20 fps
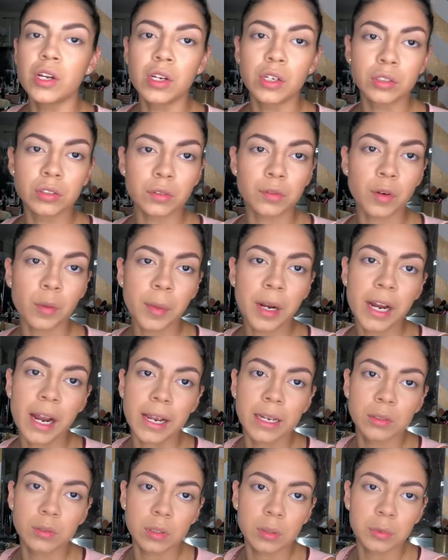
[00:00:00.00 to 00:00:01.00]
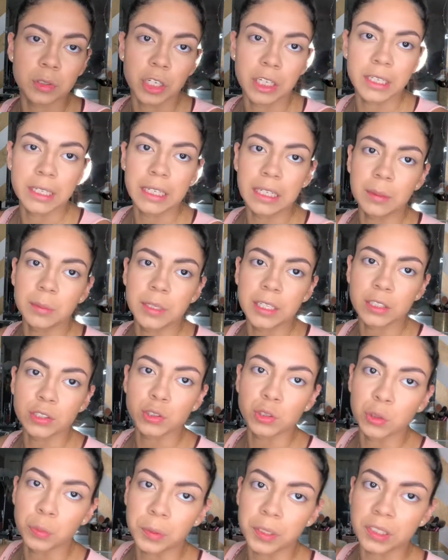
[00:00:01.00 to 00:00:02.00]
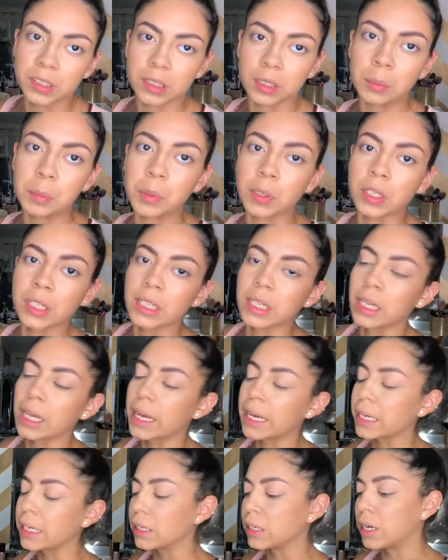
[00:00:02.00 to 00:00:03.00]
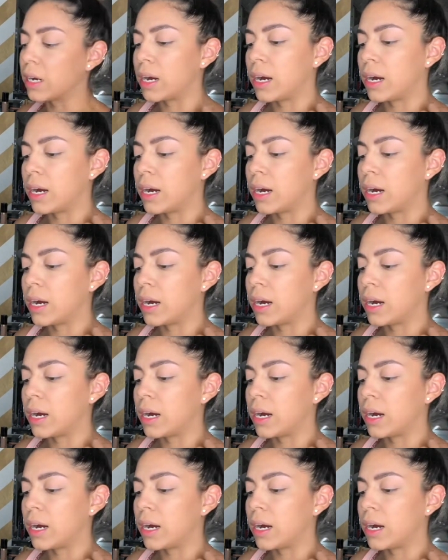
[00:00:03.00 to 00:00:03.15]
So for my eyes, when I'm trying to keep things super simple and light,